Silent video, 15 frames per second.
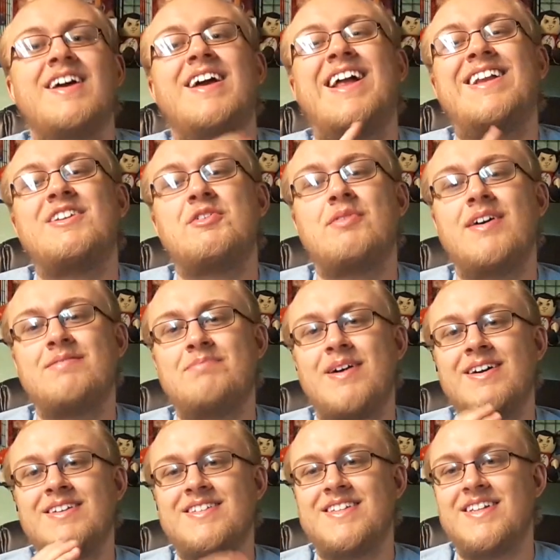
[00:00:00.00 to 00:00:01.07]
And one
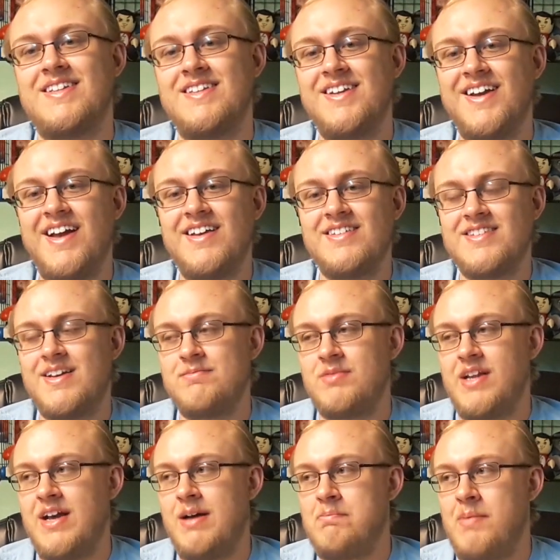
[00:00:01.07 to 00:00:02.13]
person
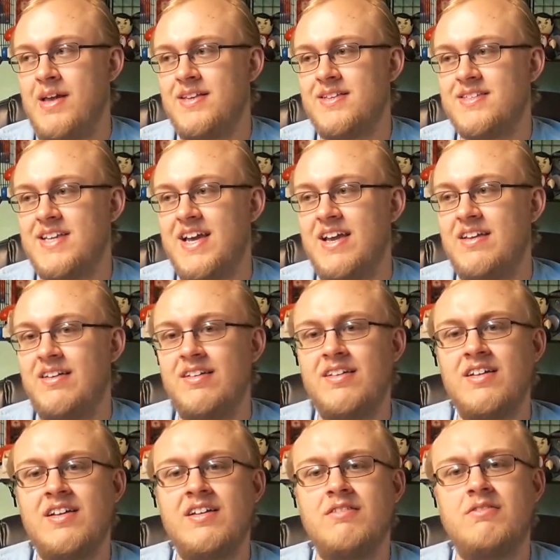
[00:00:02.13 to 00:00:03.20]
summed up as saying,
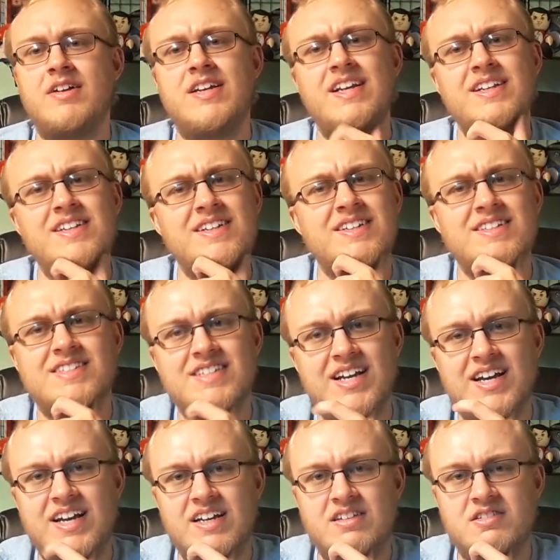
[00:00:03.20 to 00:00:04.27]
we need to
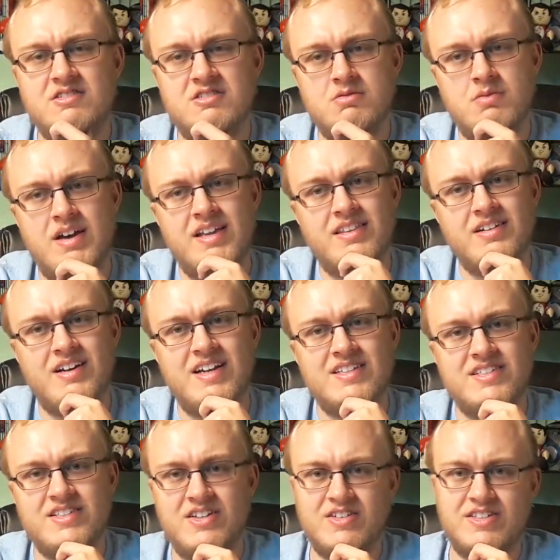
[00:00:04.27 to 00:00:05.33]
decide whether
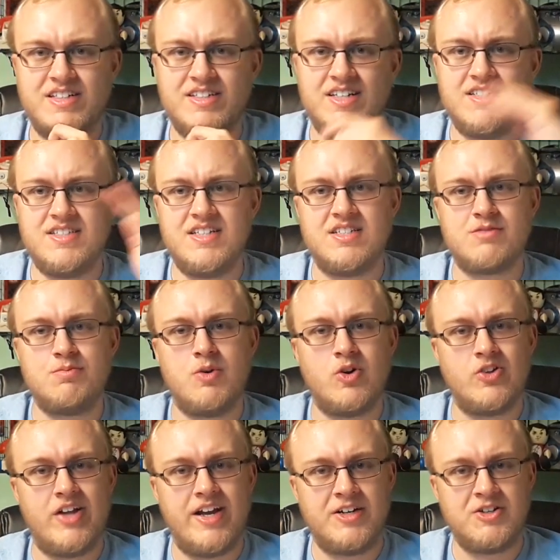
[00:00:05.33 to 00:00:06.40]
his nerdiness is
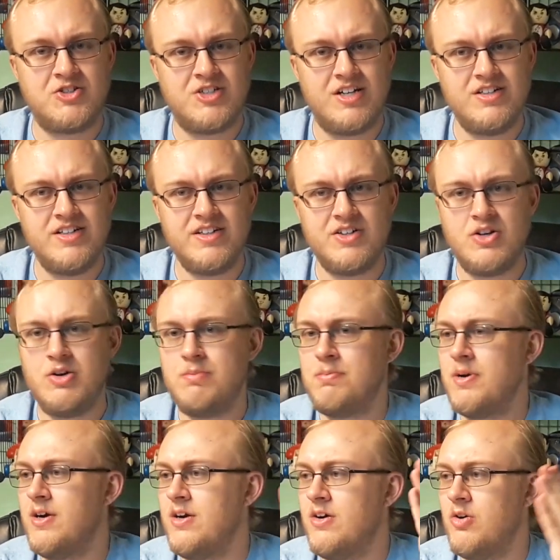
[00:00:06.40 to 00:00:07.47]
more like Sheldon
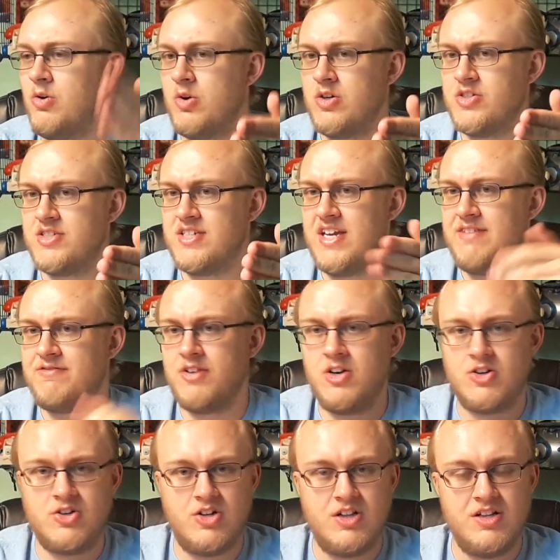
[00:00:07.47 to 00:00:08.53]
Cooper or Steve
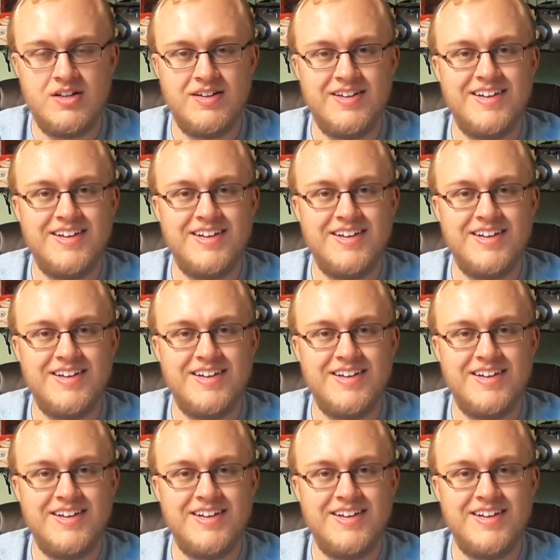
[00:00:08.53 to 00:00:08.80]
Urkel.